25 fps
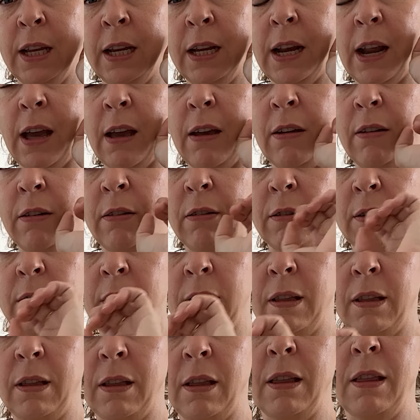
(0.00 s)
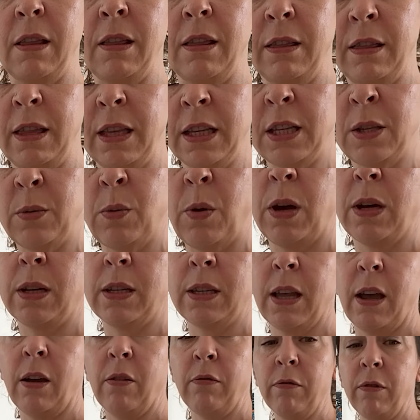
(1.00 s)
Now, this
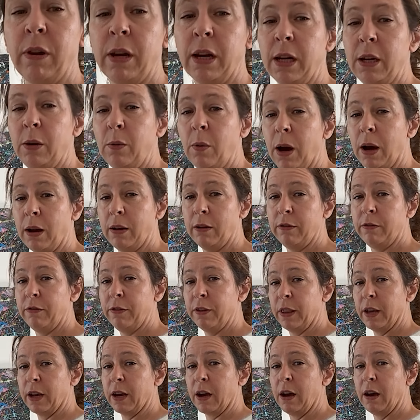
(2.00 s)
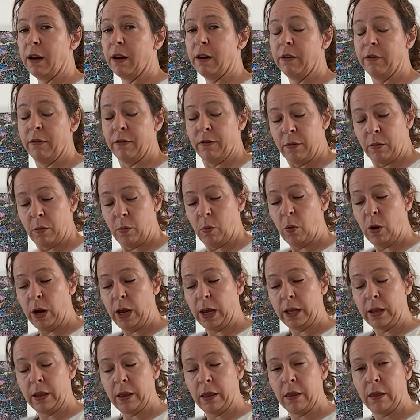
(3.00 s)
works out really well for the kind of
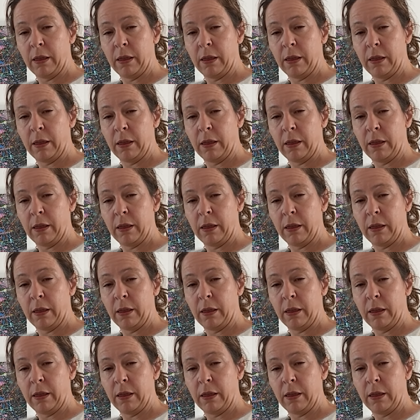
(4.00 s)
width